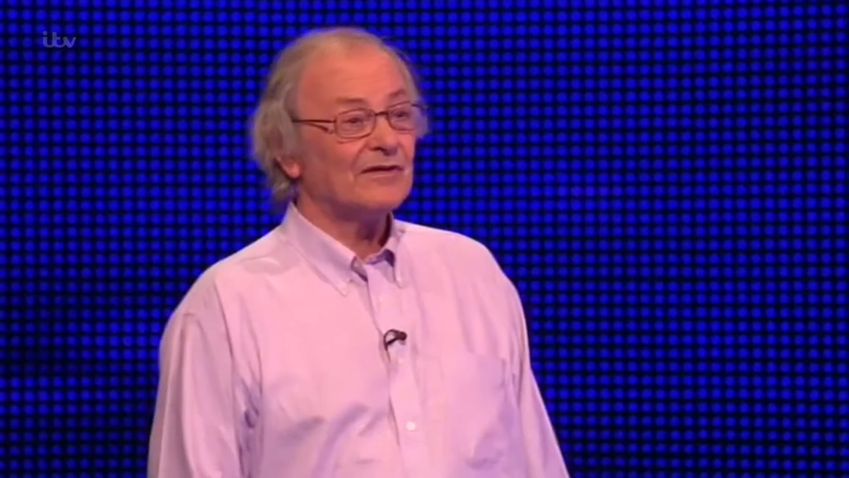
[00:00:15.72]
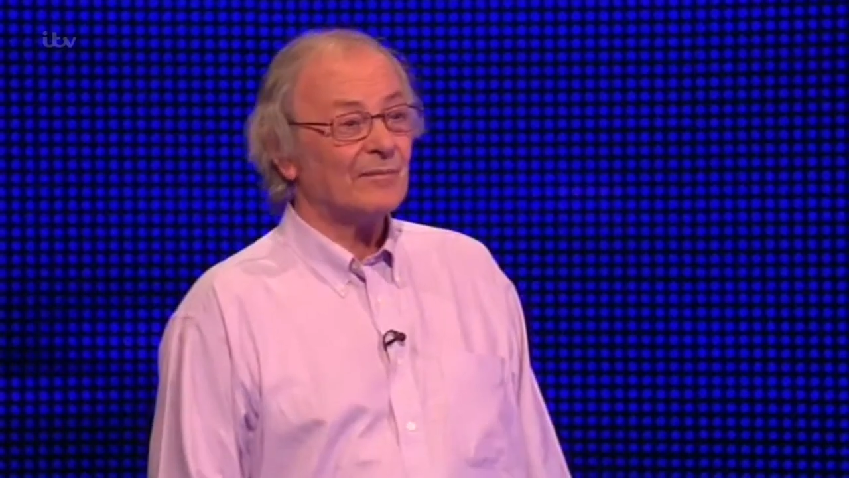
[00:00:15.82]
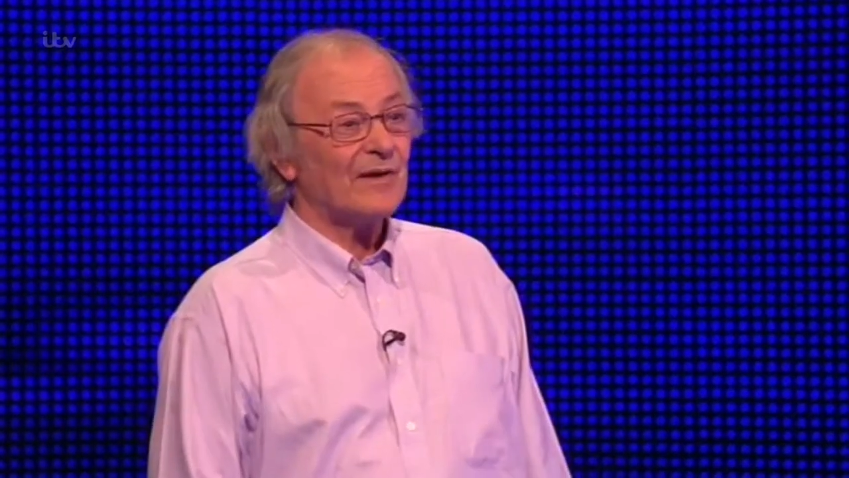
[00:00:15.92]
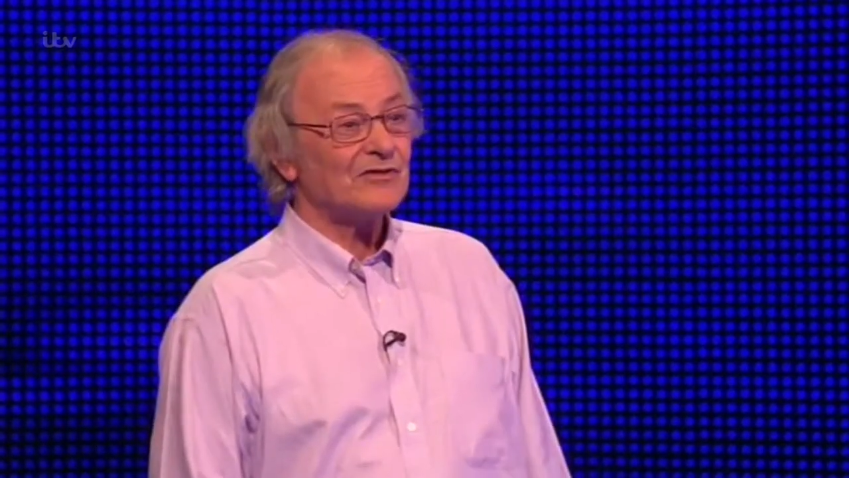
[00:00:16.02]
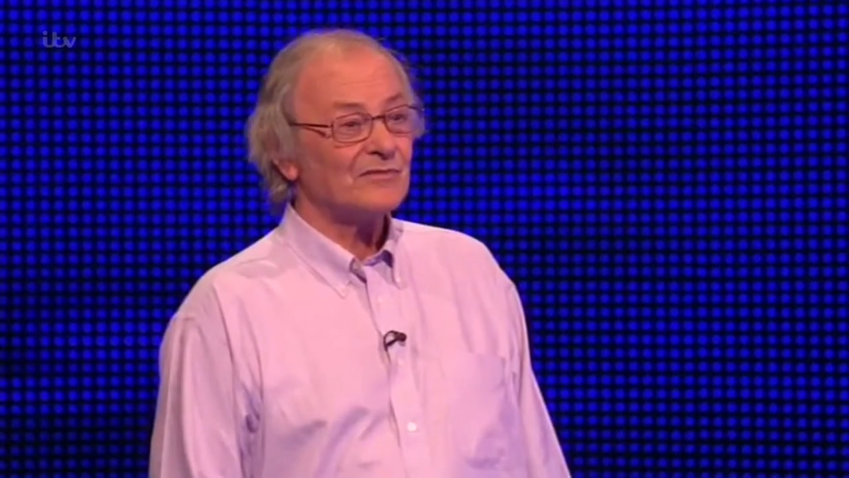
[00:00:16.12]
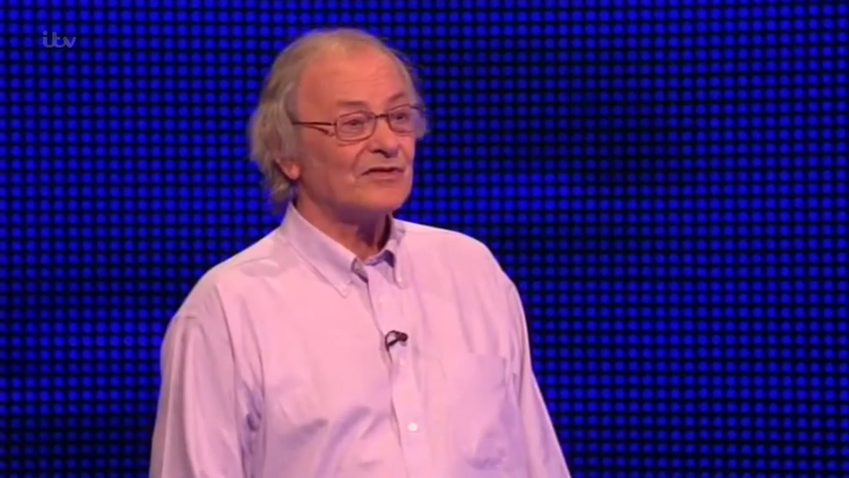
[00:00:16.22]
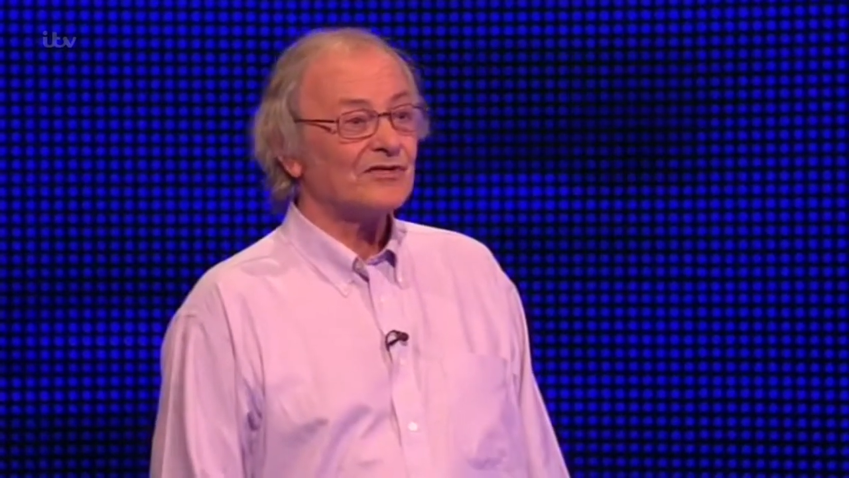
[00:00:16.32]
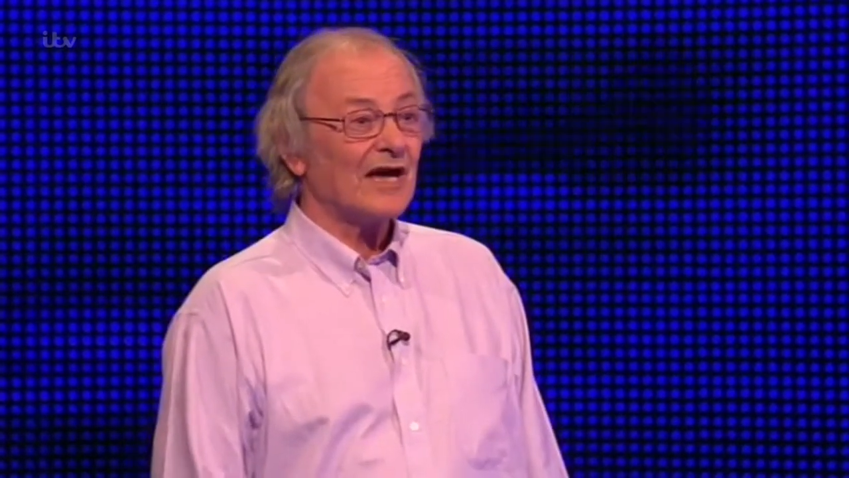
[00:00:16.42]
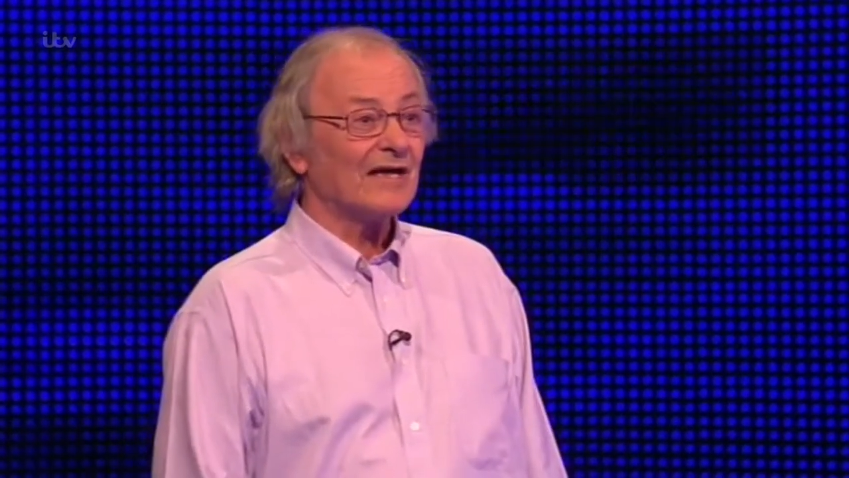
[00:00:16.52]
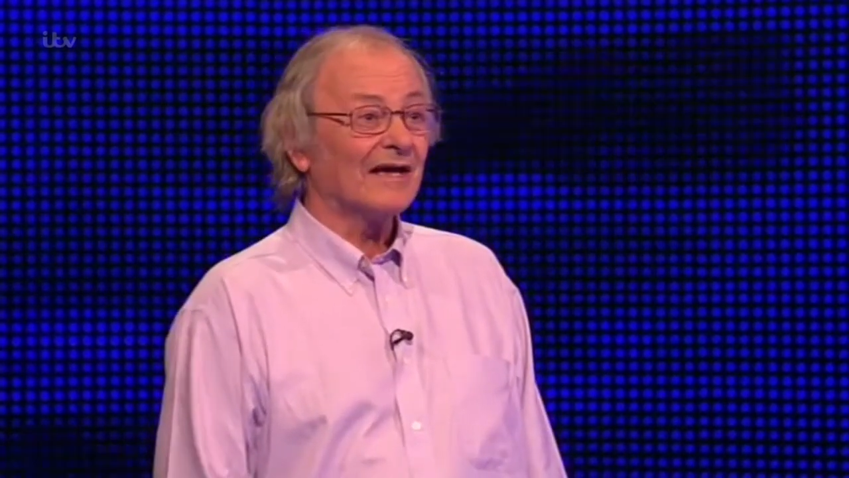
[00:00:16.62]
in the past has been
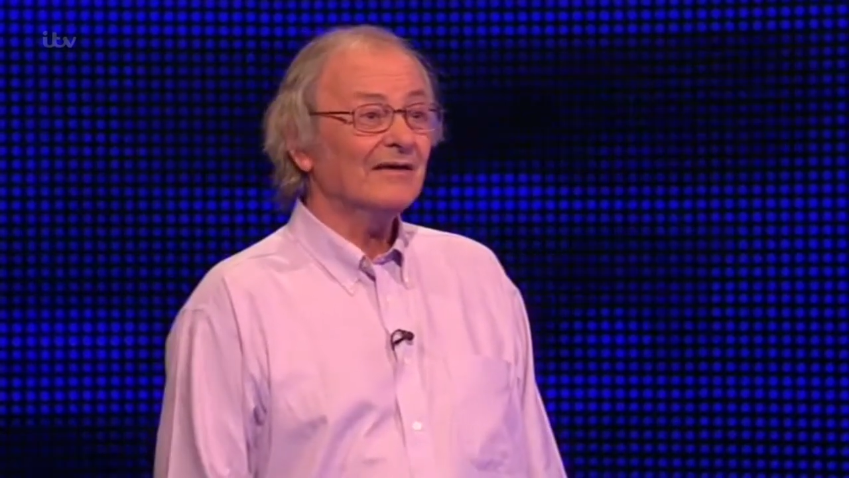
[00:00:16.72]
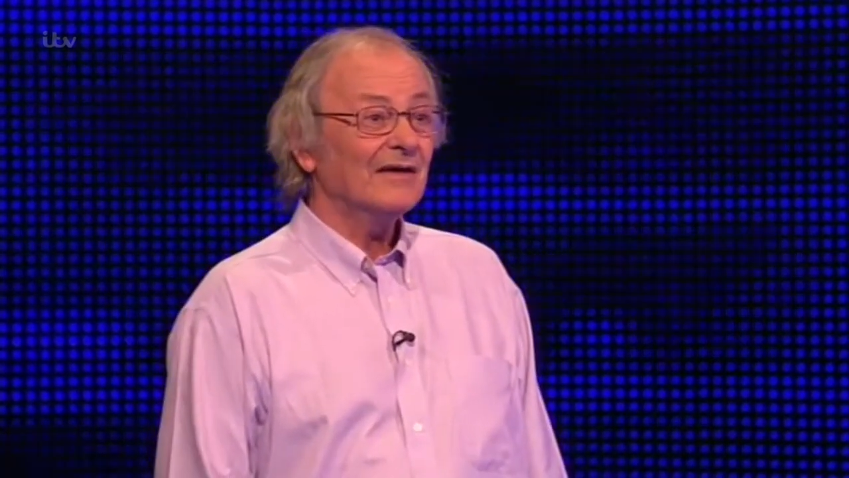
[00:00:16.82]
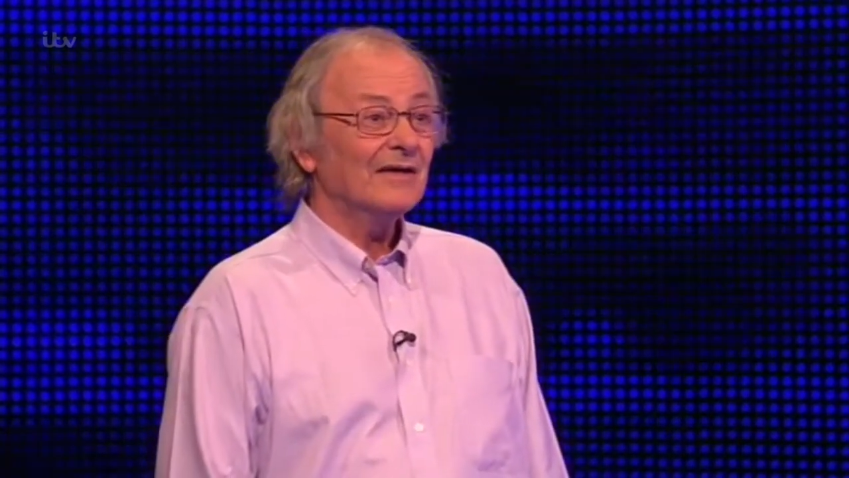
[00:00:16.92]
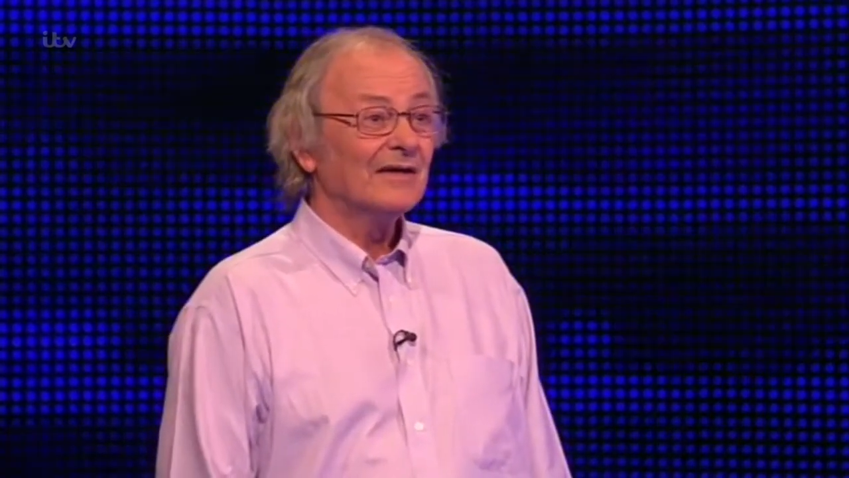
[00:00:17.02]
sailing.